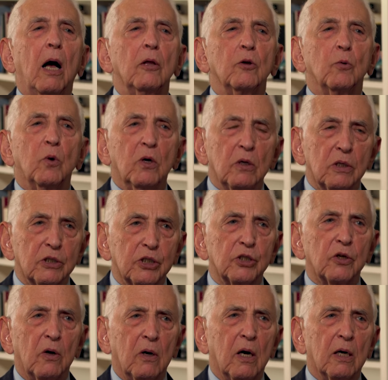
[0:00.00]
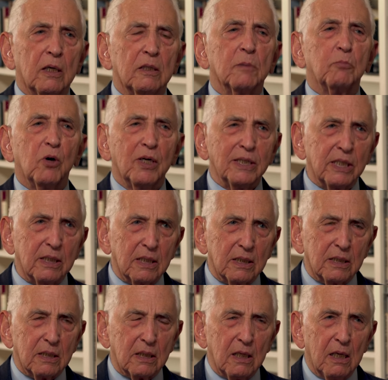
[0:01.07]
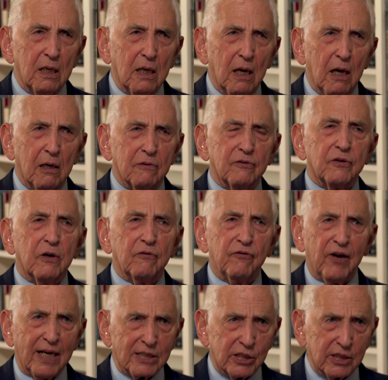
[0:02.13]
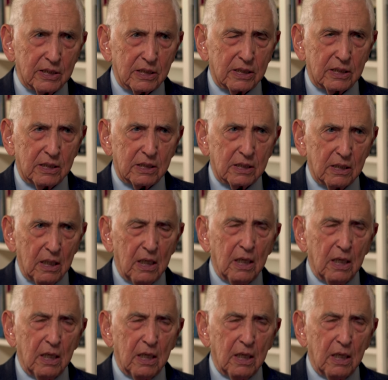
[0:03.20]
The world saw the precedent of fascists,